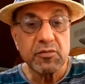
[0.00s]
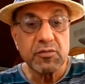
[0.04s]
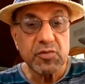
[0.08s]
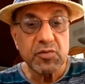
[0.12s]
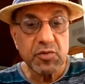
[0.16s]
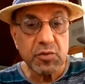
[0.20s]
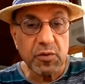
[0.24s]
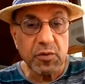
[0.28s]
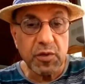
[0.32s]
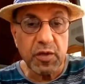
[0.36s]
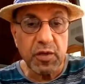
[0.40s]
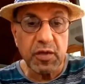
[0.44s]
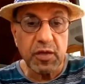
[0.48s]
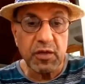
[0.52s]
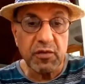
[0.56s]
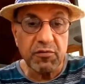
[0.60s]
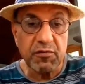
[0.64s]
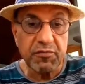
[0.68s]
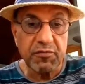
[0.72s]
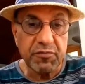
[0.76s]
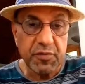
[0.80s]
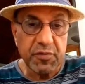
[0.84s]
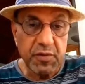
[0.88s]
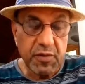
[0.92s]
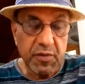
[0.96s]
Sure
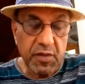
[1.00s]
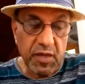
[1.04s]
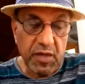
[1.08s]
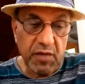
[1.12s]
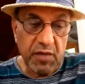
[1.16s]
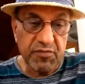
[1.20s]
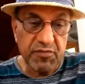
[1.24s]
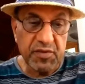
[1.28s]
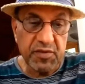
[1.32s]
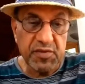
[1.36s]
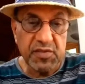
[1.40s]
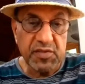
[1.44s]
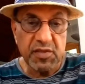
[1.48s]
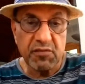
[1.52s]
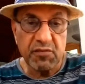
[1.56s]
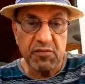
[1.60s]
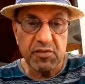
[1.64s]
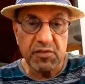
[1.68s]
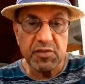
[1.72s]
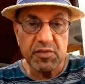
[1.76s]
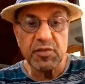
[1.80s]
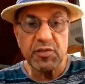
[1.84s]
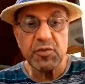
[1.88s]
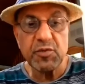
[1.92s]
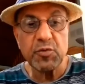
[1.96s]
enough, after
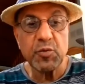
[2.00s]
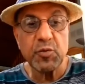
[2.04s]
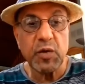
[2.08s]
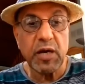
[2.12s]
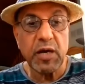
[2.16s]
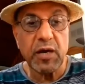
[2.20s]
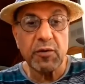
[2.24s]
72